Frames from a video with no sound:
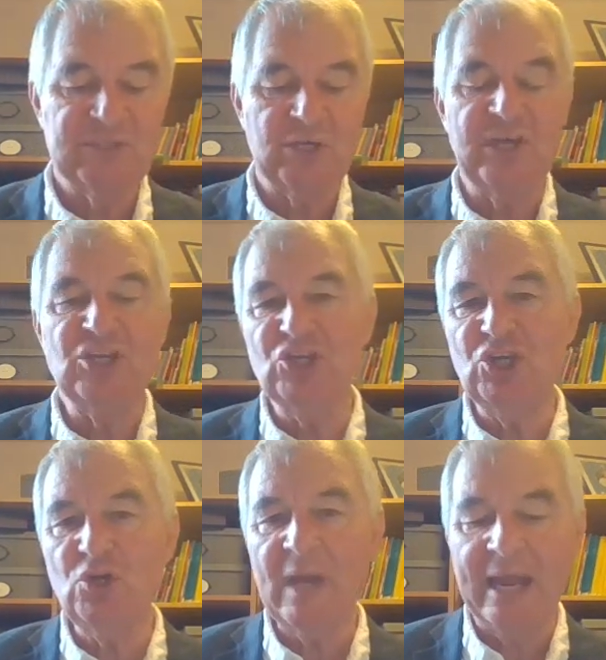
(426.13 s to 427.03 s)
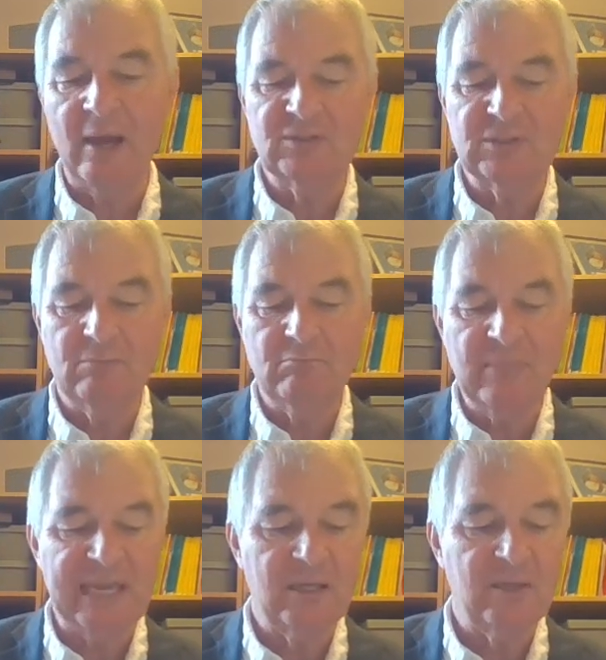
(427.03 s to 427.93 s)
so he knew how to
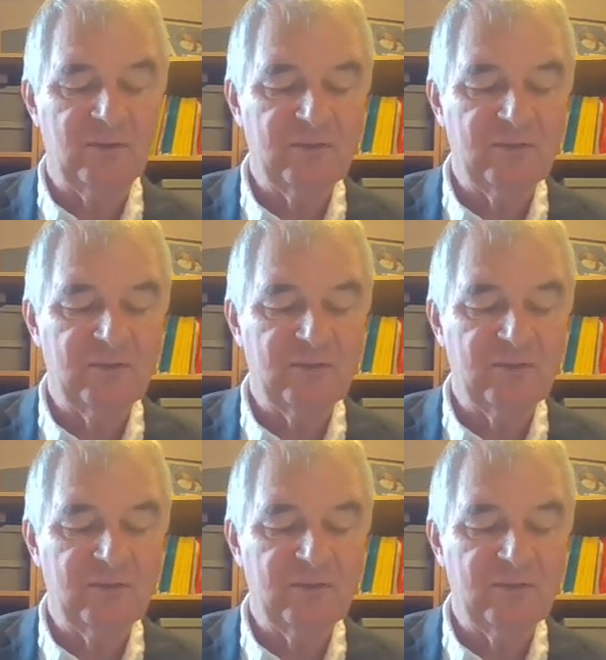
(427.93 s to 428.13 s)
make